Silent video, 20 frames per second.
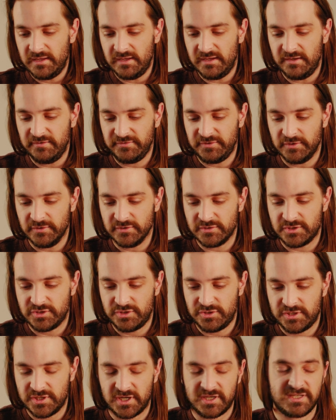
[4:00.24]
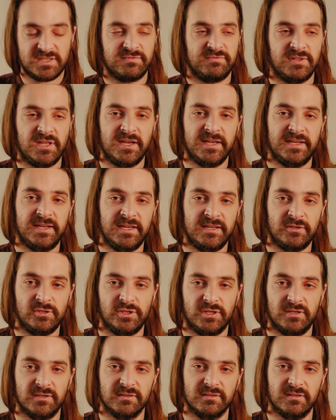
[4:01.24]
If you're just flying
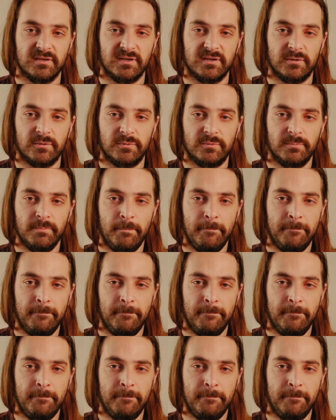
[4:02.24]
analog though,